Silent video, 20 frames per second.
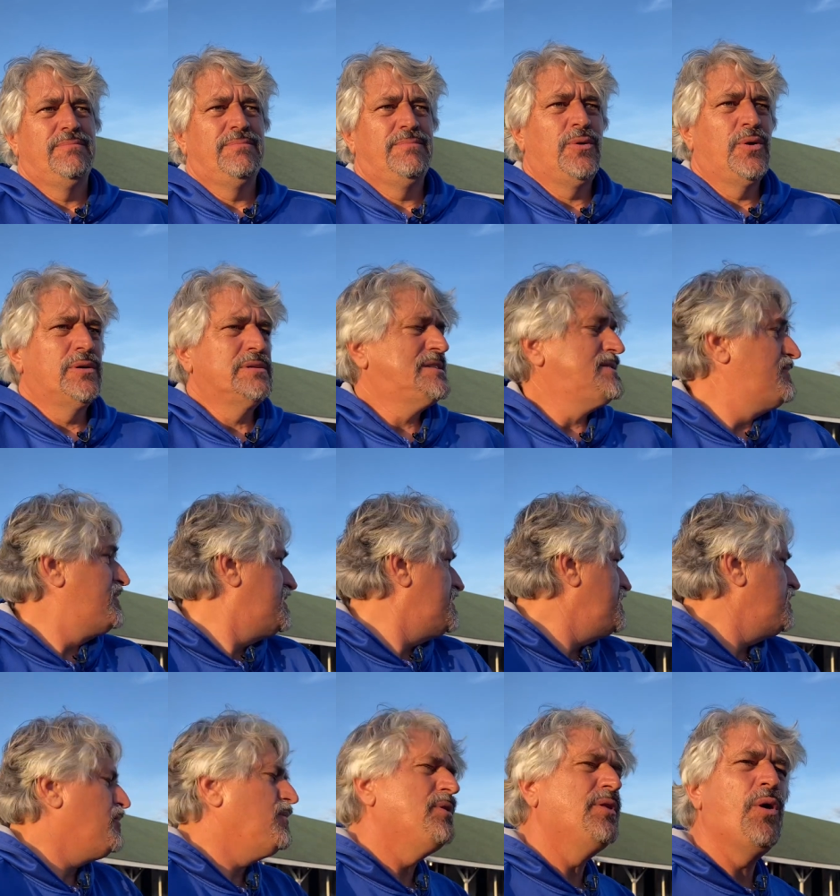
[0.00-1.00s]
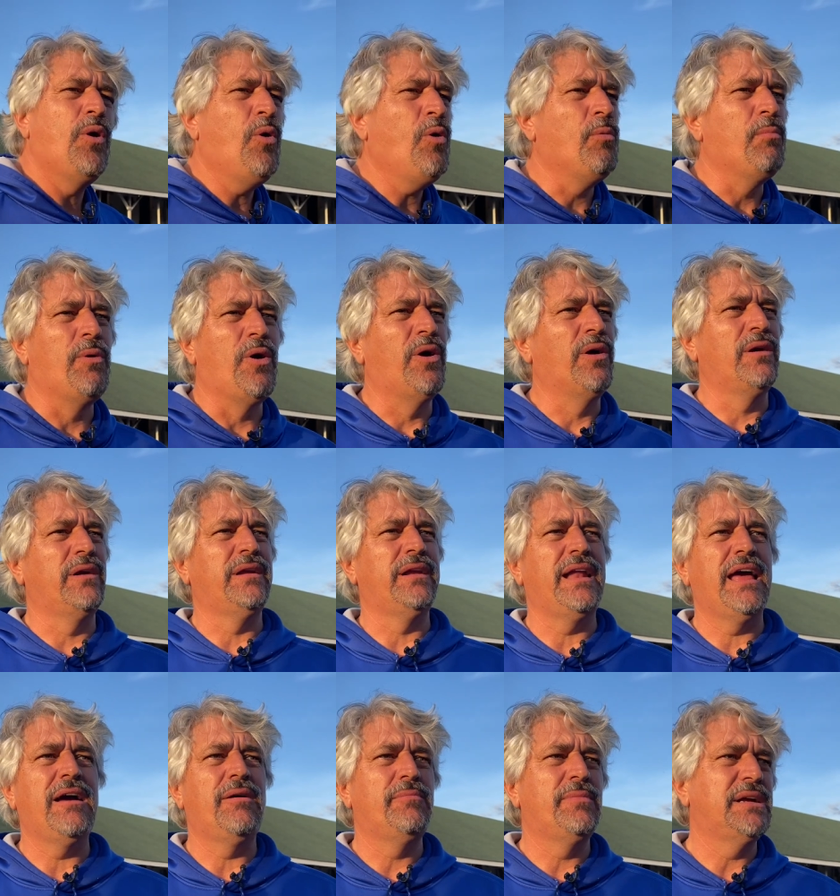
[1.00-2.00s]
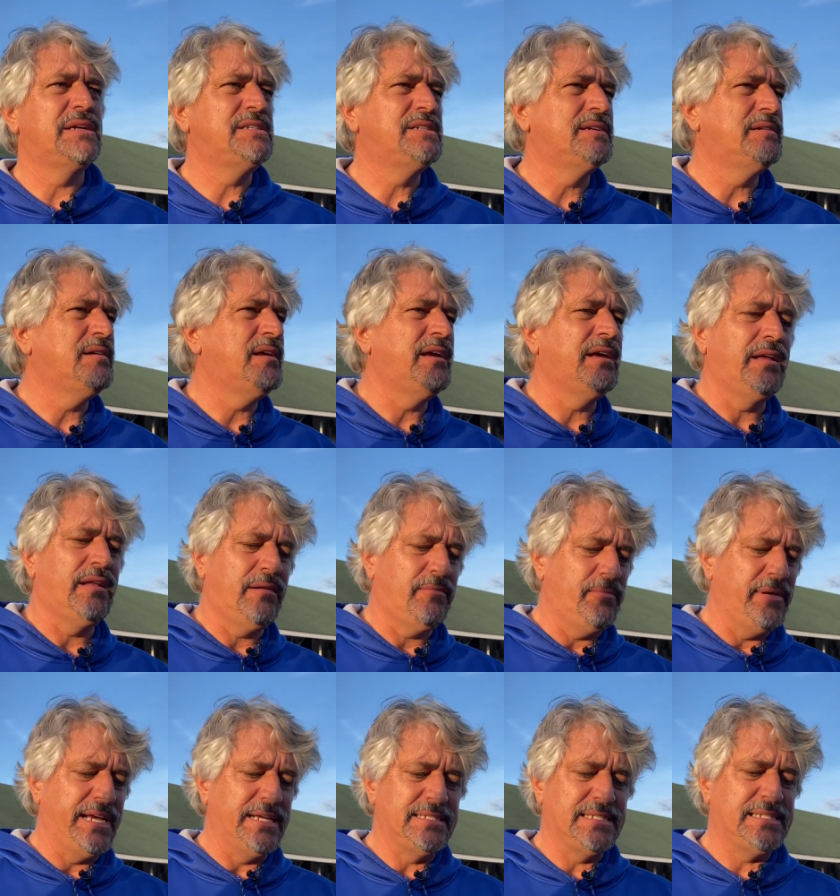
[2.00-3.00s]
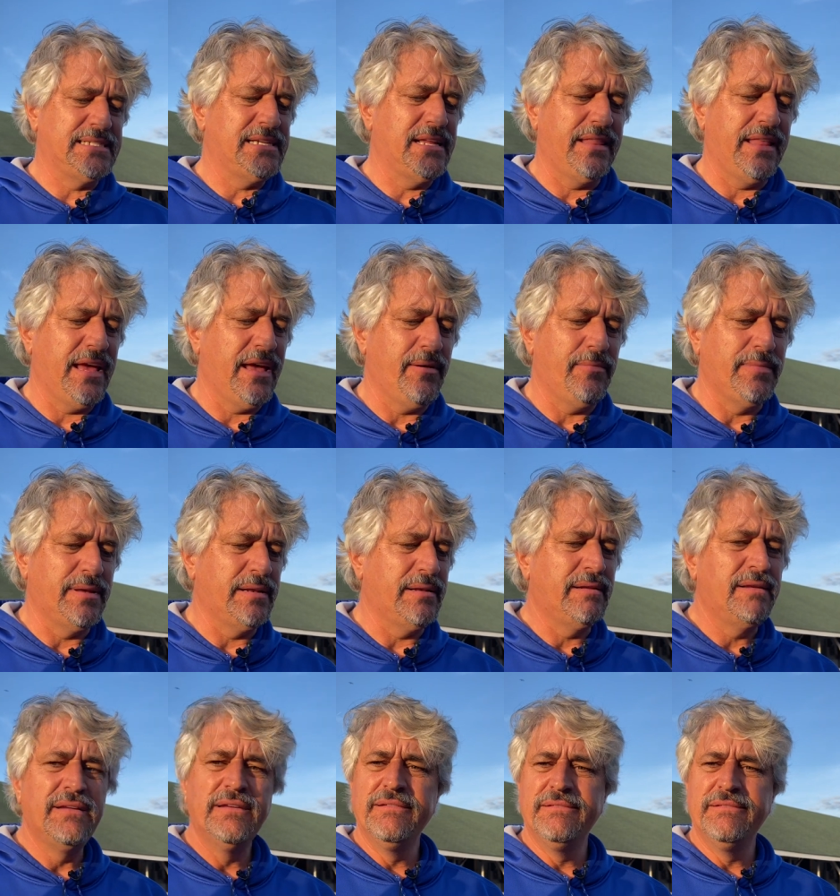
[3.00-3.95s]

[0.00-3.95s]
parts, you know, the whole barn and how much it means to them, and